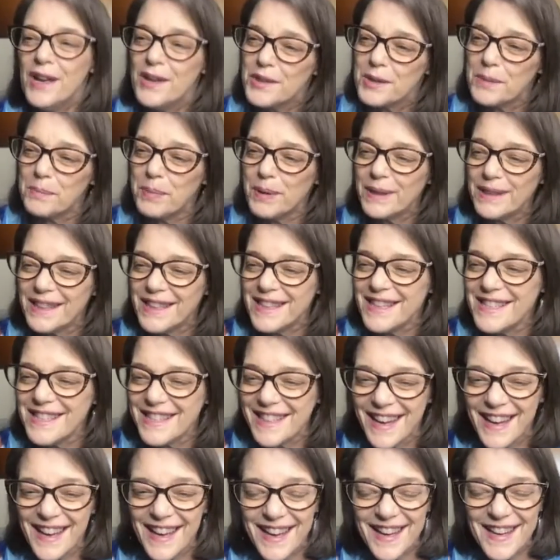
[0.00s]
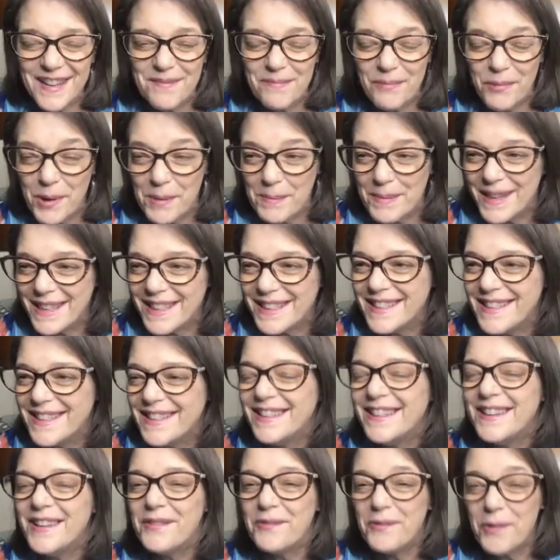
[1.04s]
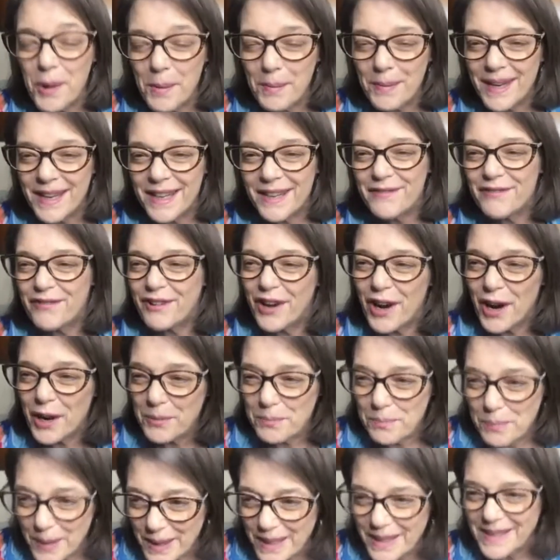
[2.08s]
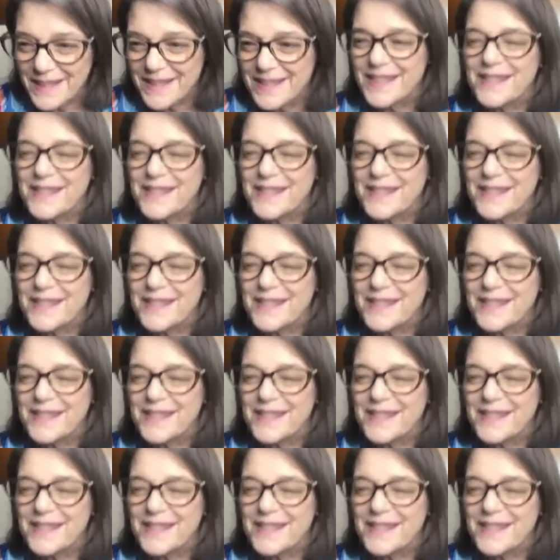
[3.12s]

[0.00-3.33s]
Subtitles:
The police guy, woman for our beat.